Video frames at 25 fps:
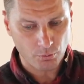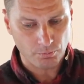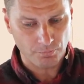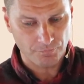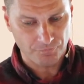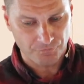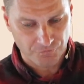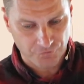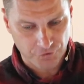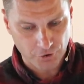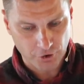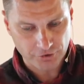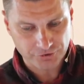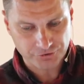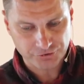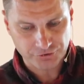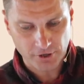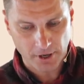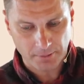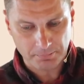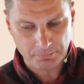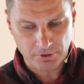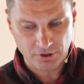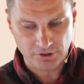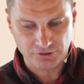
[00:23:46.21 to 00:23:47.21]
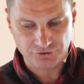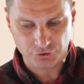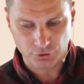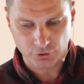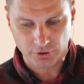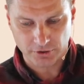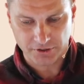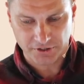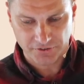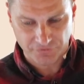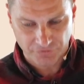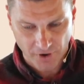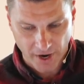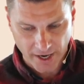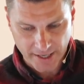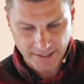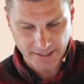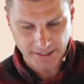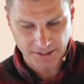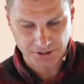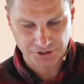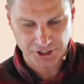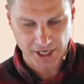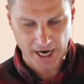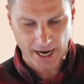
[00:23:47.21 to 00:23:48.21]
verse numbers or dividing
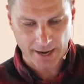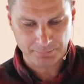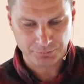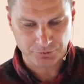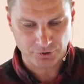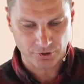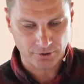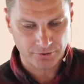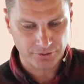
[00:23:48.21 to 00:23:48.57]
chapter.